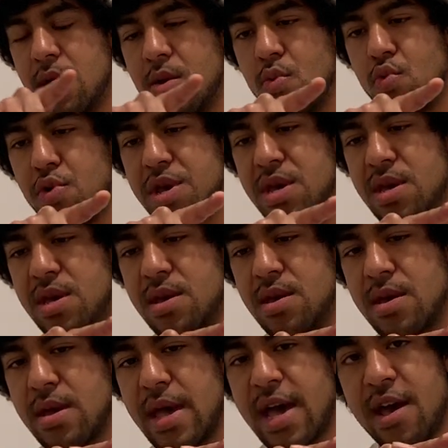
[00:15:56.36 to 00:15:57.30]

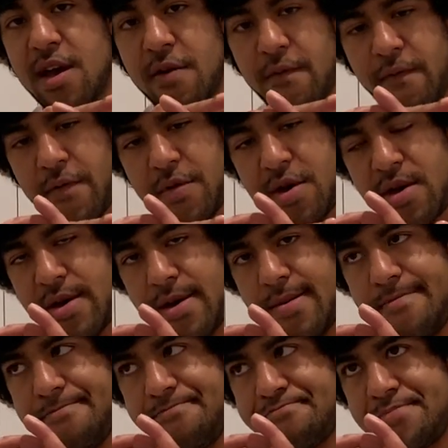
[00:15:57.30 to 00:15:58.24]
we have,
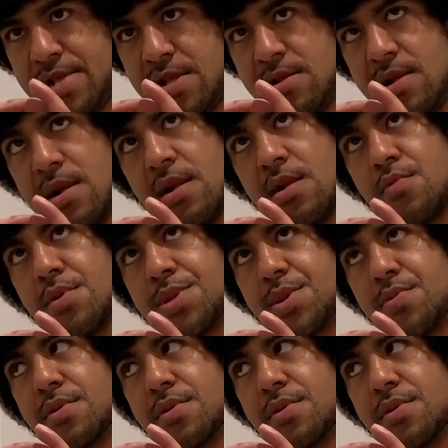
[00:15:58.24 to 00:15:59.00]
what's